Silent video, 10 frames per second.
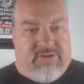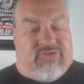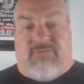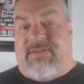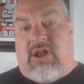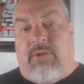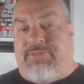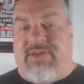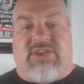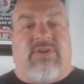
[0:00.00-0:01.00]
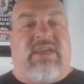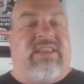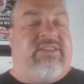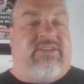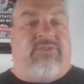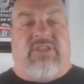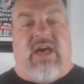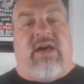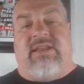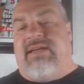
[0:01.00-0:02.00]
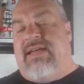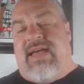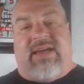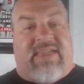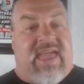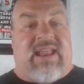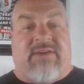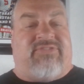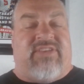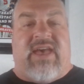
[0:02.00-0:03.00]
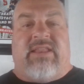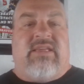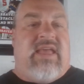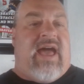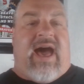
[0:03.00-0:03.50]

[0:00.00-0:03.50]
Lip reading: So if you don't think you can get a deal done, again, I've said,